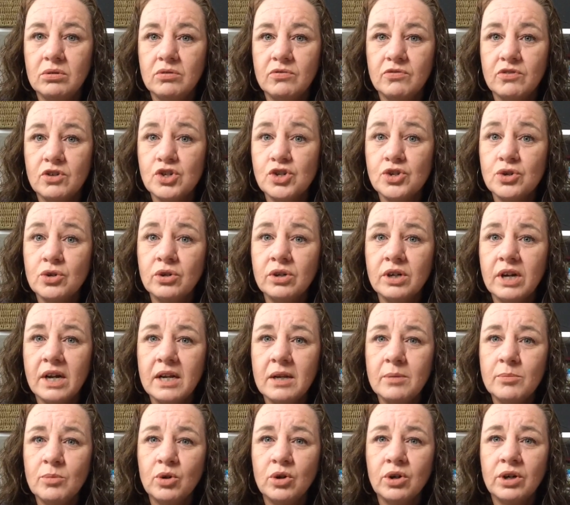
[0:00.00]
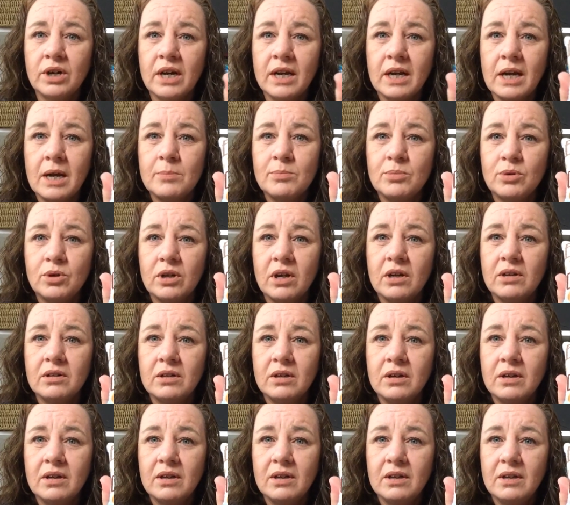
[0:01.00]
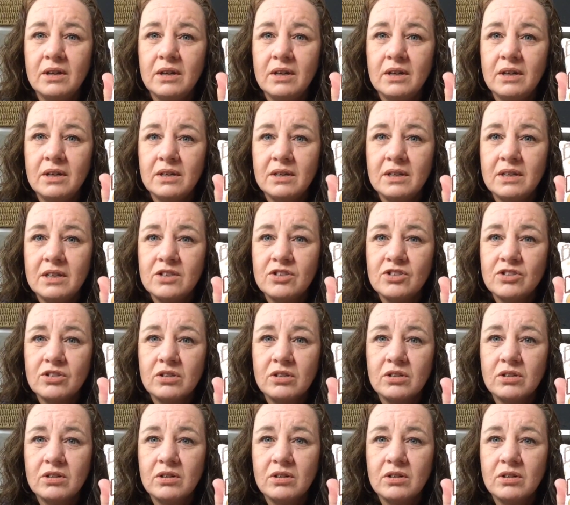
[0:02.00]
for sure anymore, and I put on these